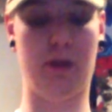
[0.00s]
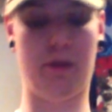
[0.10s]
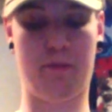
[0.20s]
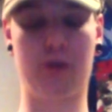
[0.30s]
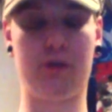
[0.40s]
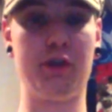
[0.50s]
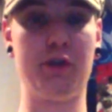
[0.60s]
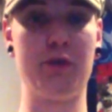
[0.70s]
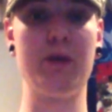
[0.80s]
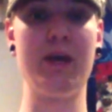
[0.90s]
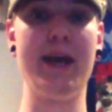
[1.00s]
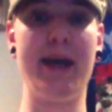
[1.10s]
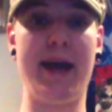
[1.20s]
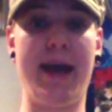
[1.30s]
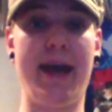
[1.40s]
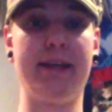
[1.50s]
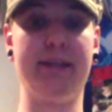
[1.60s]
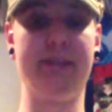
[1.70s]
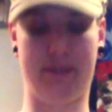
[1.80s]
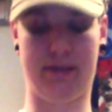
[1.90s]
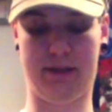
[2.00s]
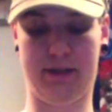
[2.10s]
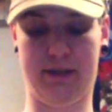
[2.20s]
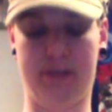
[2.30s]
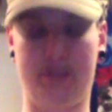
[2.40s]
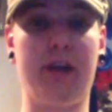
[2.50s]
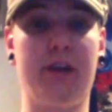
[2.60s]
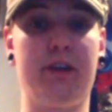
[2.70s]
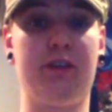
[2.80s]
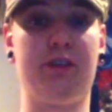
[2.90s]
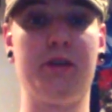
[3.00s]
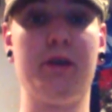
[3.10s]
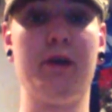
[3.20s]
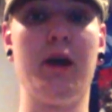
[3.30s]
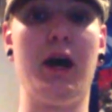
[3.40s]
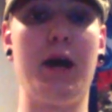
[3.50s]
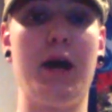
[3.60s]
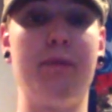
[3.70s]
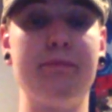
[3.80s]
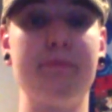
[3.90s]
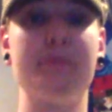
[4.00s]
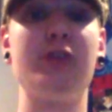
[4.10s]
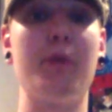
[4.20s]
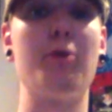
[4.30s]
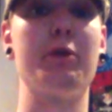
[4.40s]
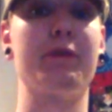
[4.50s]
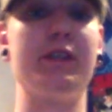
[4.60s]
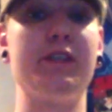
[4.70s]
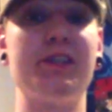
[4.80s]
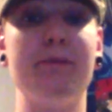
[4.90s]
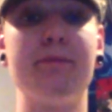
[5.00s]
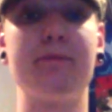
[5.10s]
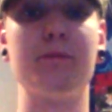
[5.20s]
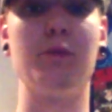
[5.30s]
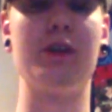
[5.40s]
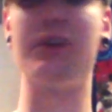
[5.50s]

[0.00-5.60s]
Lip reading: and part 2, and standard edition, sub-only release, which